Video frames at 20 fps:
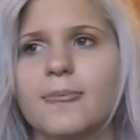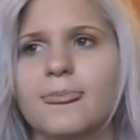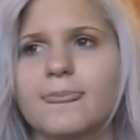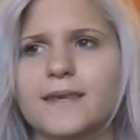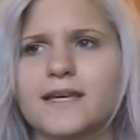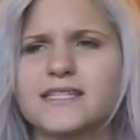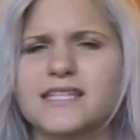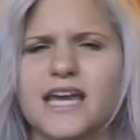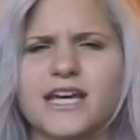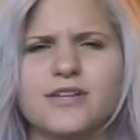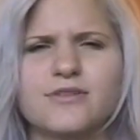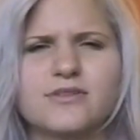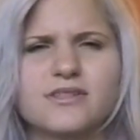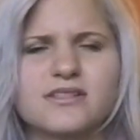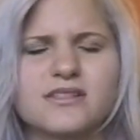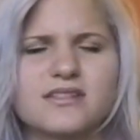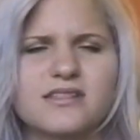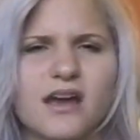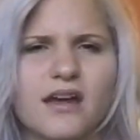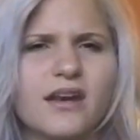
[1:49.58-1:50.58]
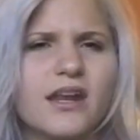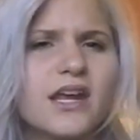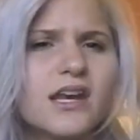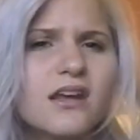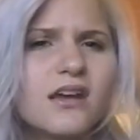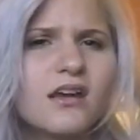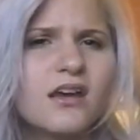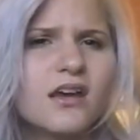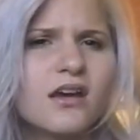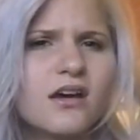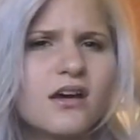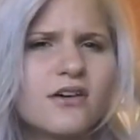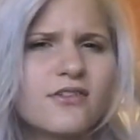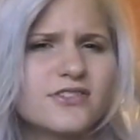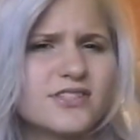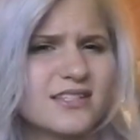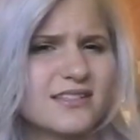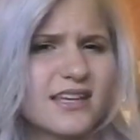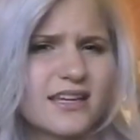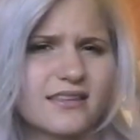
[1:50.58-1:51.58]
because I used Sun-In
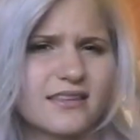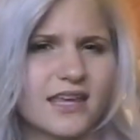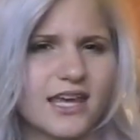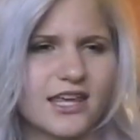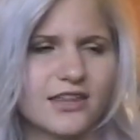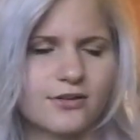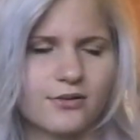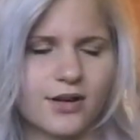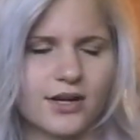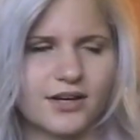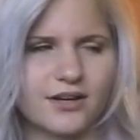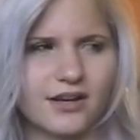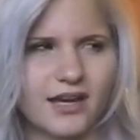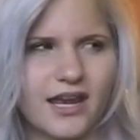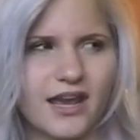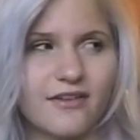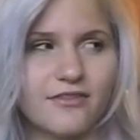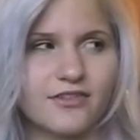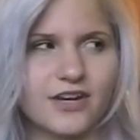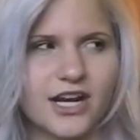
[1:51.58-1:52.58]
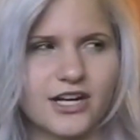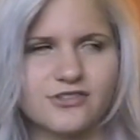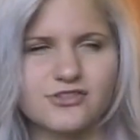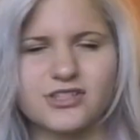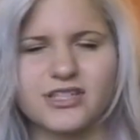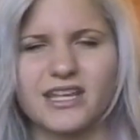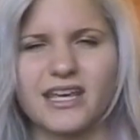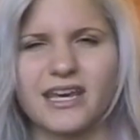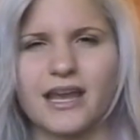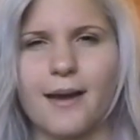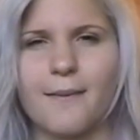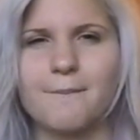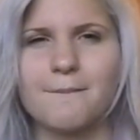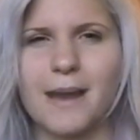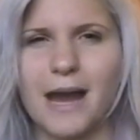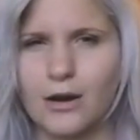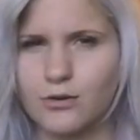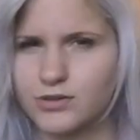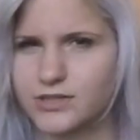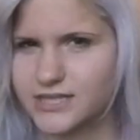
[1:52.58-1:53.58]
since like the 8th grade, and I have naturally like a
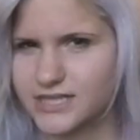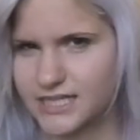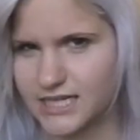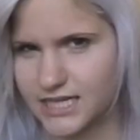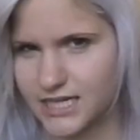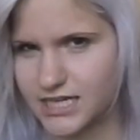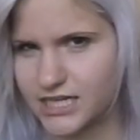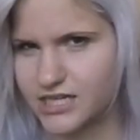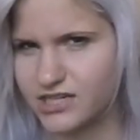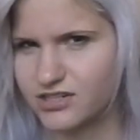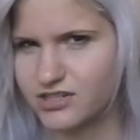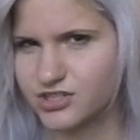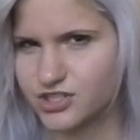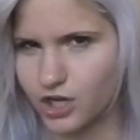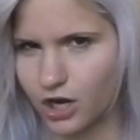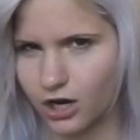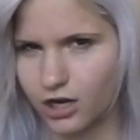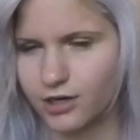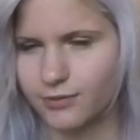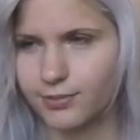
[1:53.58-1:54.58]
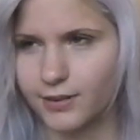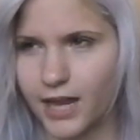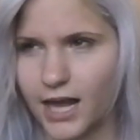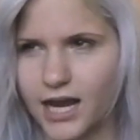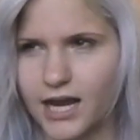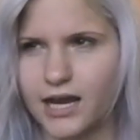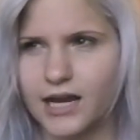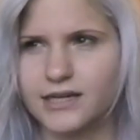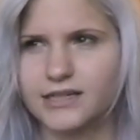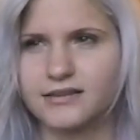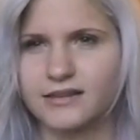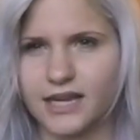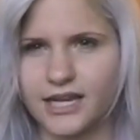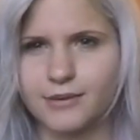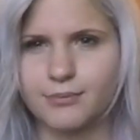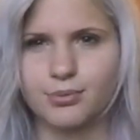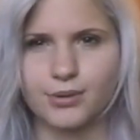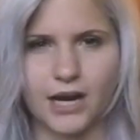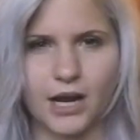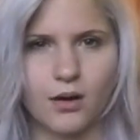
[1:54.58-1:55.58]
mousy dark blonde
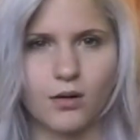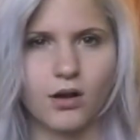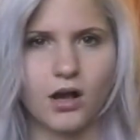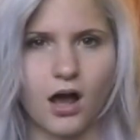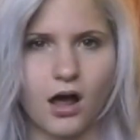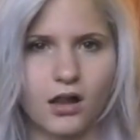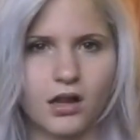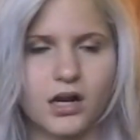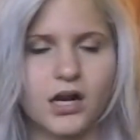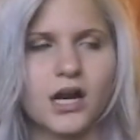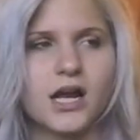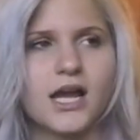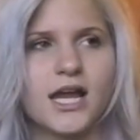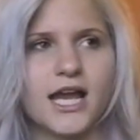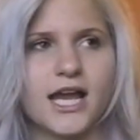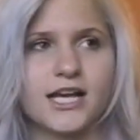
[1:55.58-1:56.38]
light brown color,